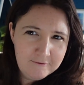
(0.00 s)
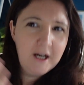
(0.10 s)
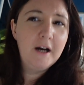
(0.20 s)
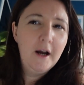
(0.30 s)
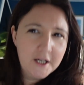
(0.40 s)

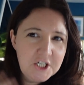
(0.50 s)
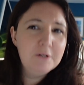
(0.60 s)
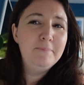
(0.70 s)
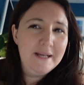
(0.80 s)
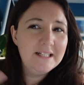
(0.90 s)
I
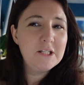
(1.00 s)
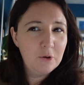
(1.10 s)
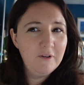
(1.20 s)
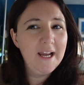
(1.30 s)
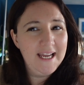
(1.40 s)
should be sort
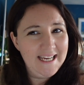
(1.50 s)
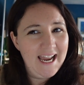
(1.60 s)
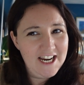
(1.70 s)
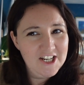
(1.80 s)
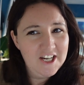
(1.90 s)
of like engaged